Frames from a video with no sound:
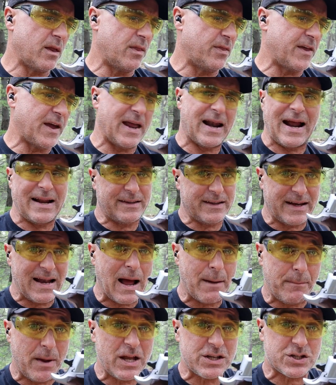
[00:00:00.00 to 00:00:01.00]
that I did
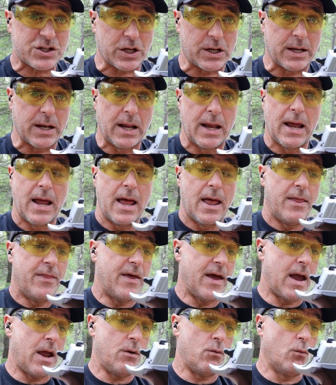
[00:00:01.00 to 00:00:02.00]
not mention
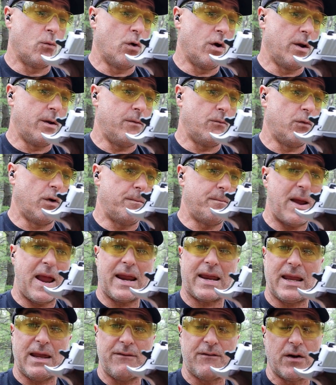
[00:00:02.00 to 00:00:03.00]
that would
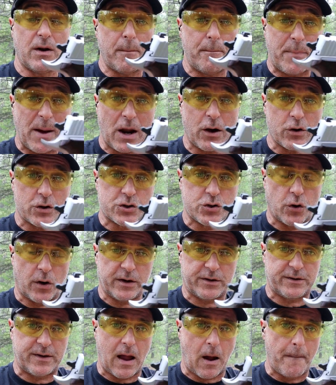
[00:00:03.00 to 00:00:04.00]
make even a better choice?